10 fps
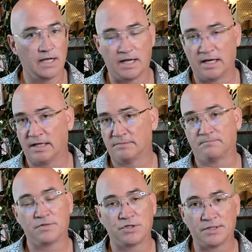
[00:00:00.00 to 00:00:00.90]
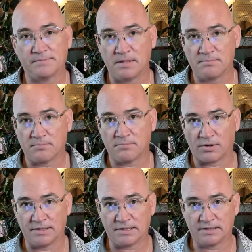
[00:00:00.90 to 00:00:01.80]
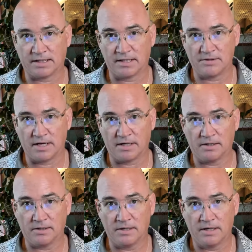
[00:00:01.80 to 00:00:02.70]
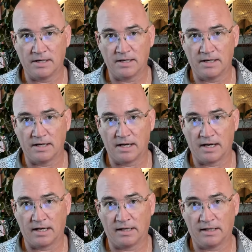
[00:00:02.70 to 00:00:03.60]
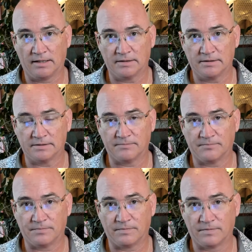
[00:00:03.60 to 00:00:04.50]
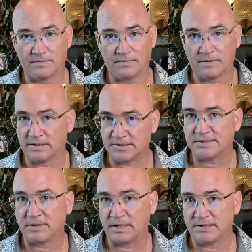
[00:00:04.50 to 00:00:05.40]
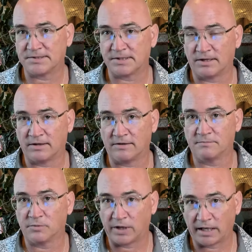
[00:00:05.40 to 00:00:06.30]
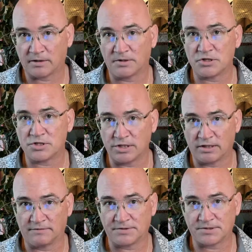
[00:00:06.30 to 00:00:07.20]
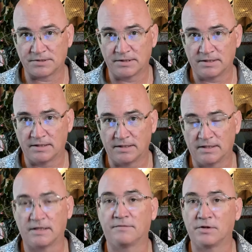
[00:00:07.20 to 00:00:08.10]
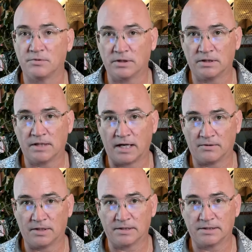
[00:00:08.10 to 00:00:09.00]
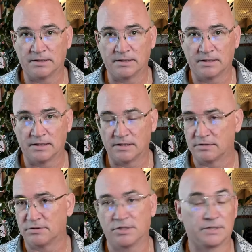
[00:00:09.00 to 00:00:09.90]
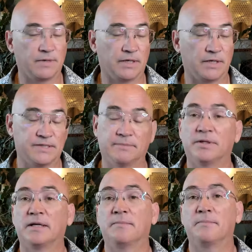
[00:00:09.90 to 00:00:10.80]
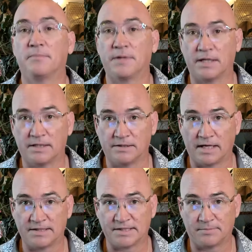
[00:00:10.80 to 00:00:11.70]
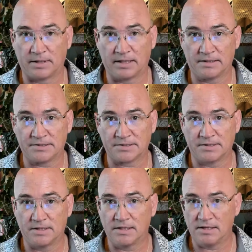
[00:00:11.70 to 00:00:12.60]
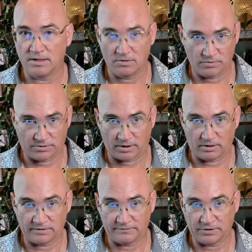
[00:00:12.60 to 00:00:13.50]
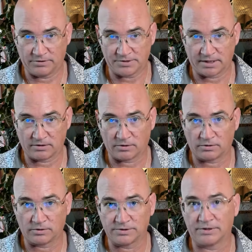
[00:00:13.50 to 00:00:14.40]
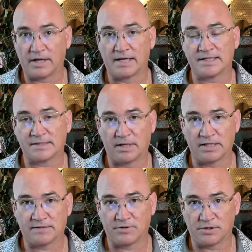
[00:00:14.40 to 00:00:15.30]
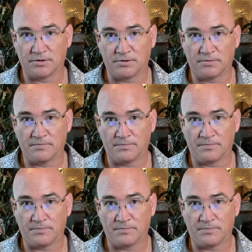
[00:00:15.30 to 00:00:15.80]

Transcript: and just be present in there. And it's a space of miraculous shifts if you will allow it, just by simply being in that space with all of those that are holding that space for you.